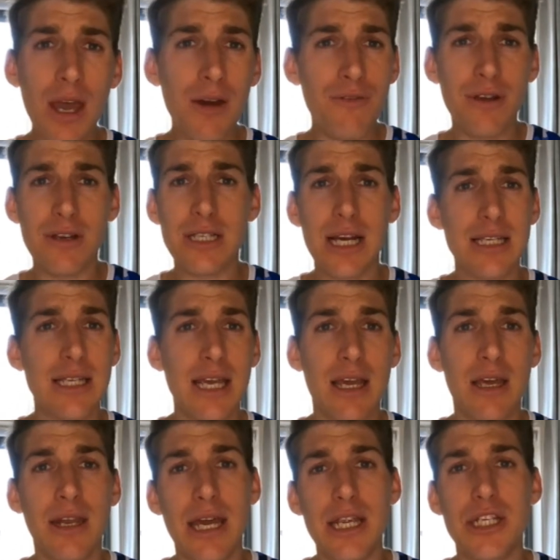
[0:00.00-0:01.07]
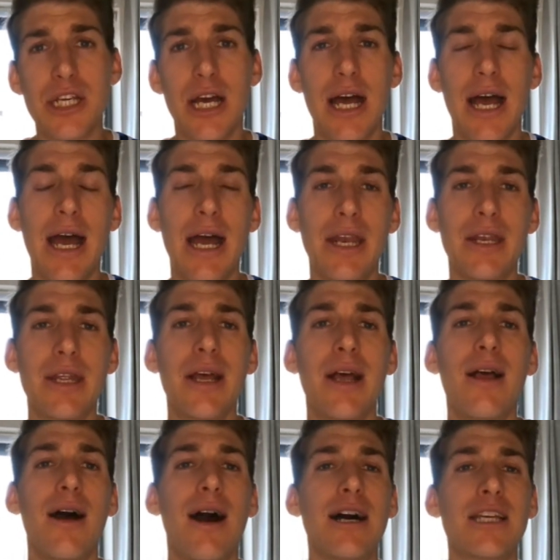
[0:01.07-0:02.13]
it feels like second nature. And
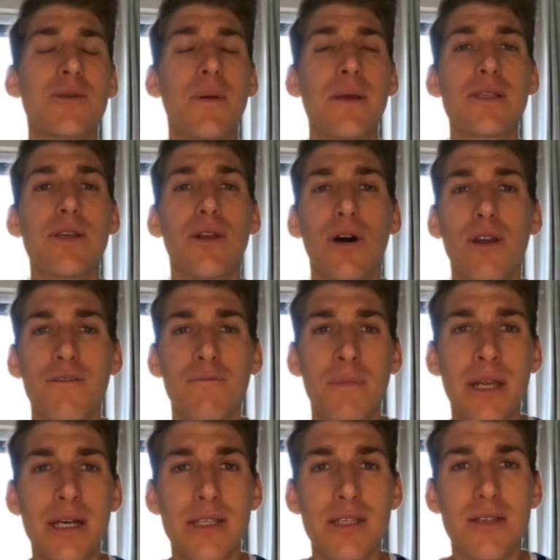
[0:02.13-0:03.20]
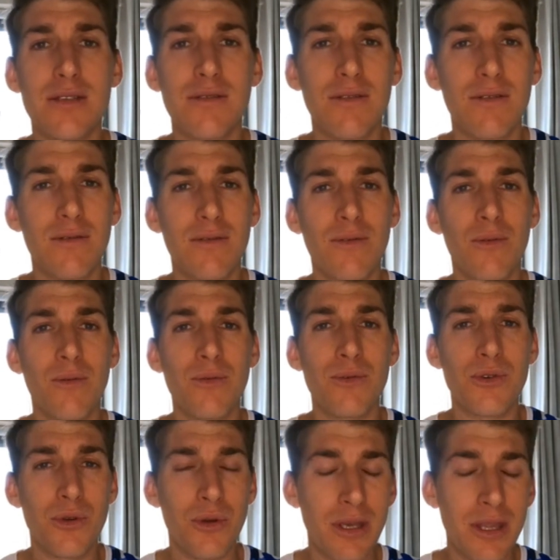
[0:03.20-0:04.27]
I spent a lot of minutes
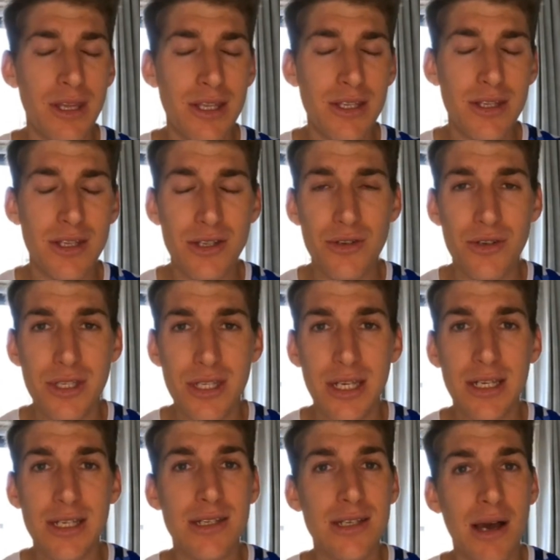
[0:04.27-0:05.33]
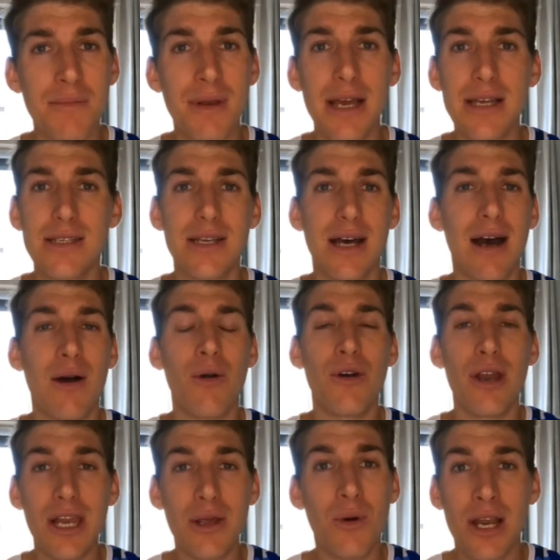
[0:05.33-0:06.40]
doing this routine. Some days I
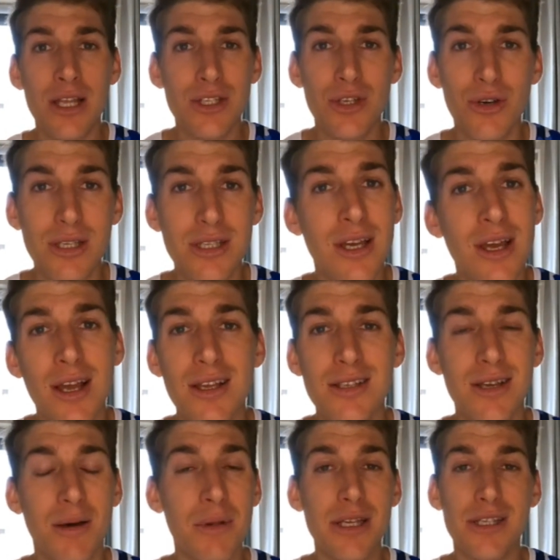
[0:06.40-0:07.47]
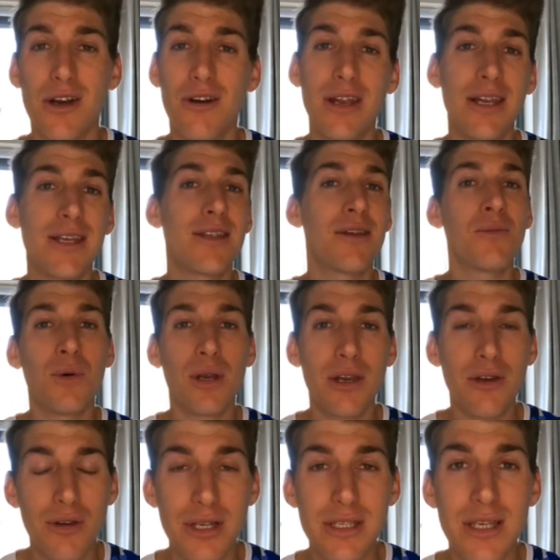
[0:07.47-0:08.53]
really wanted to do it. Some days I really didn't want
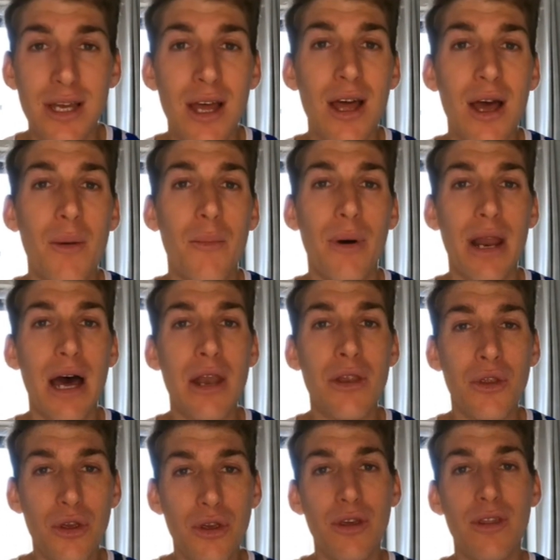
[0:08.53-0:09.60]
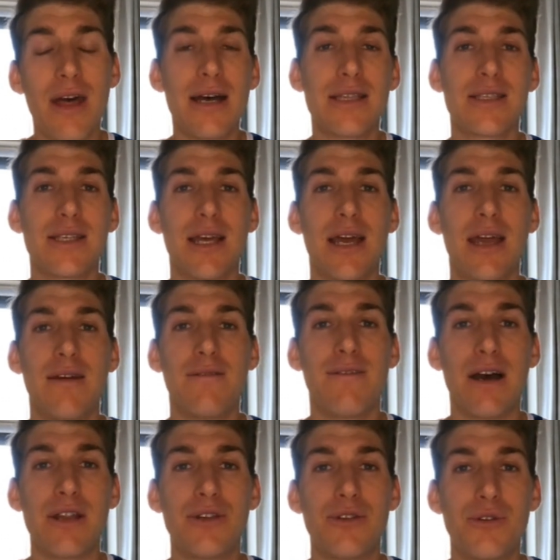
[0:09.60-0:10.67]
to do it, but I knew that if
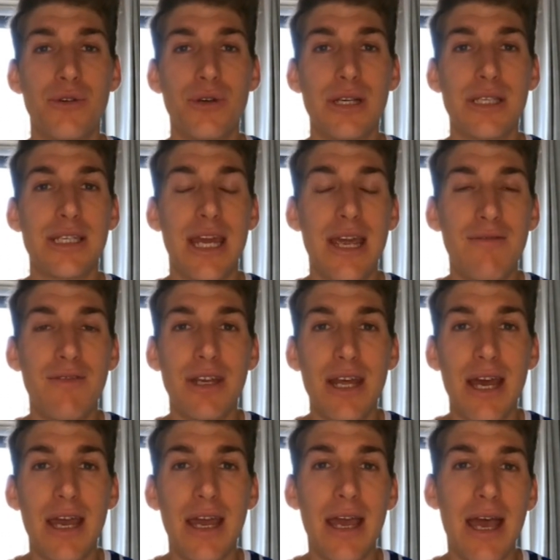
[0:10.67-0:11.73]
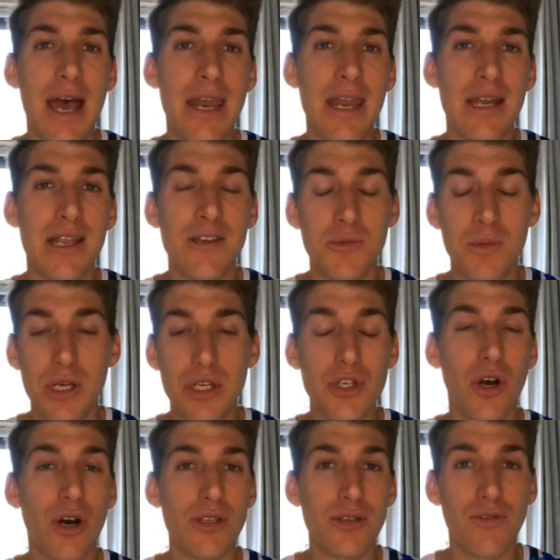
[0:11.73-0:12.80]
I do it every day and it gives me a
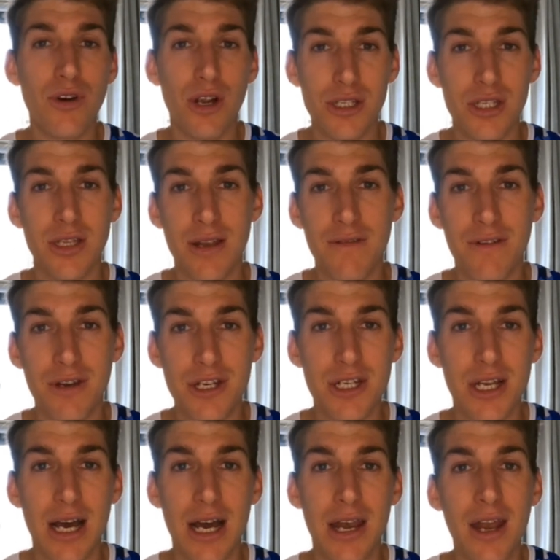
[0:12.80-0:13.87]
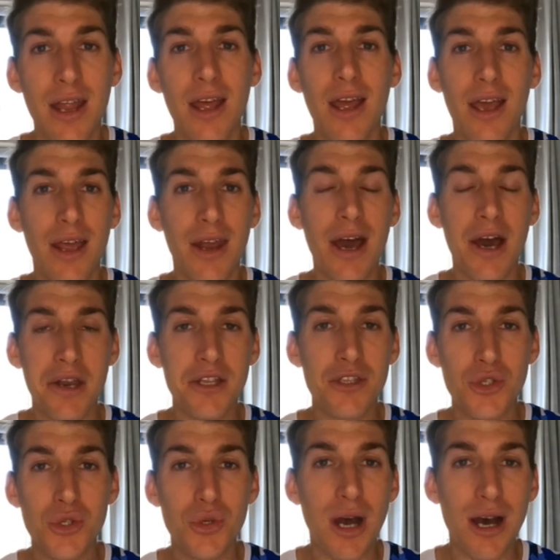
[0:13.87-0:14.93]
chance of crossing that finish line in under
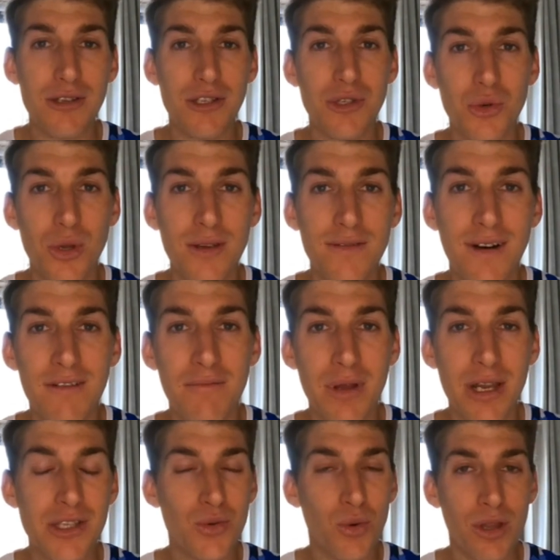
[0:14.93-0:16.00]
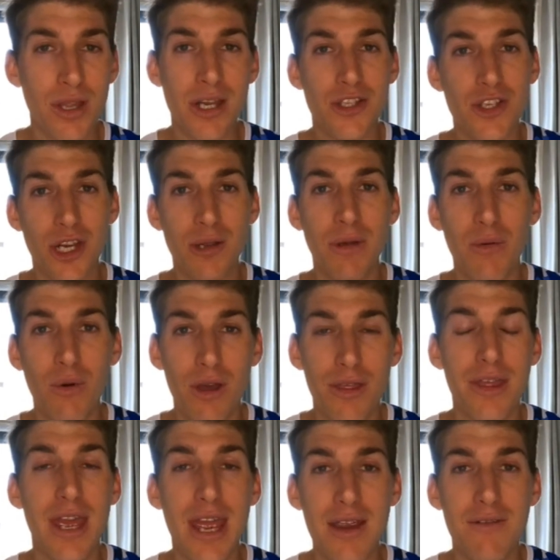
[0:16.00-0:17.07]
2 hours and 25 minutes, well, then it's going to be
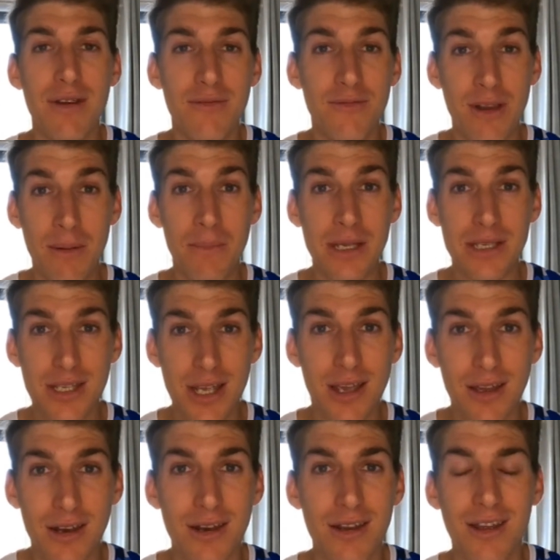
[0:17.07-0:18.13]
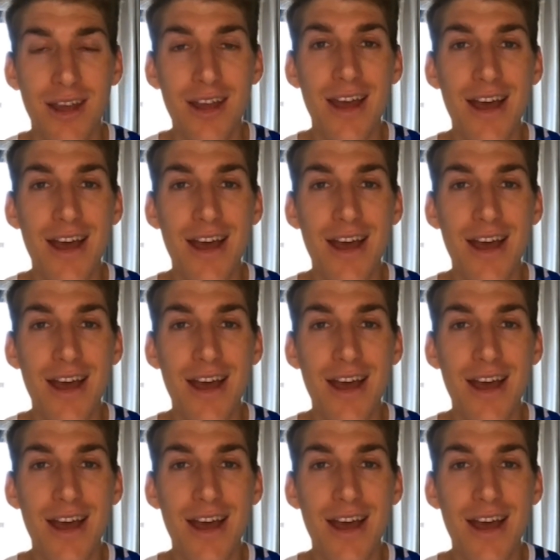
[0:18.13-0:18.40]
worth every flipping second.